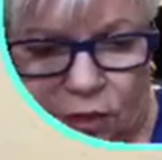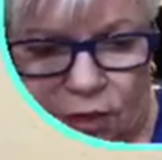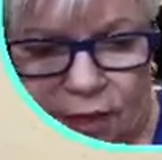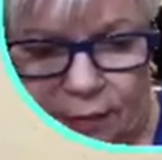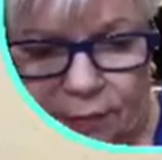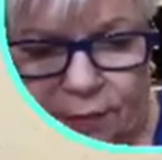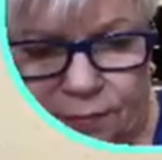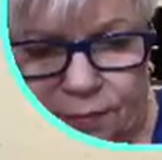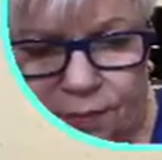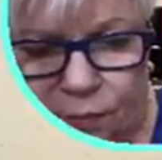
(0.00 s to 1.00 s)
I
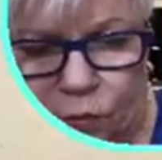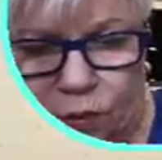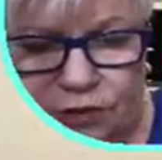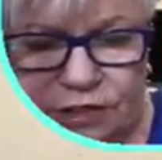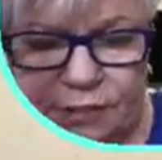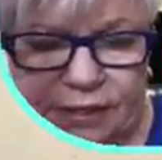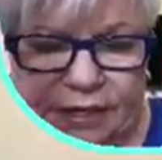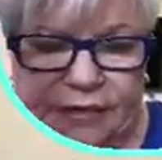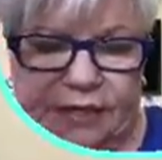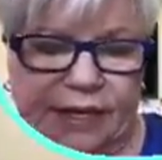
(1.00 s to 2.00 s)
poured something
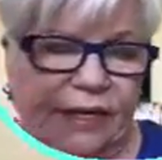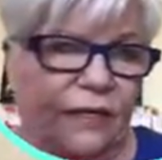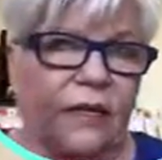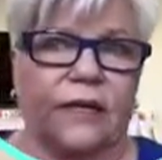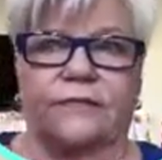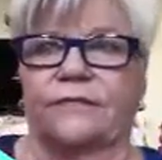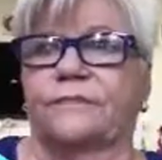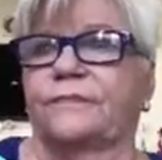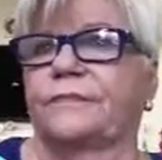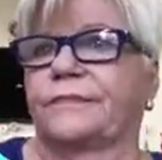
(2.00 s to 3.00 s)
out that had a lot of
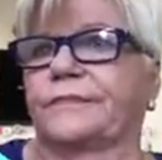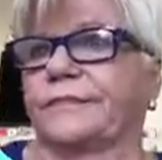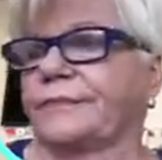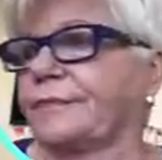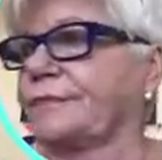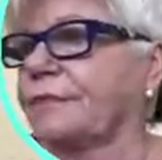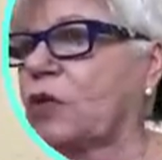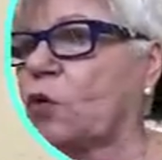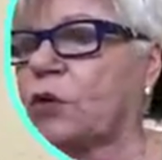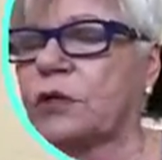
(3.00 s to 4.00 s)

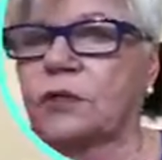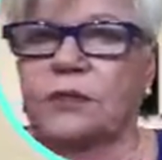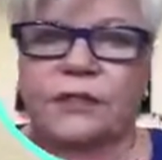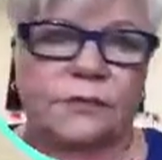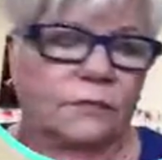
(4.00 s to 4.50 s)
oil on it.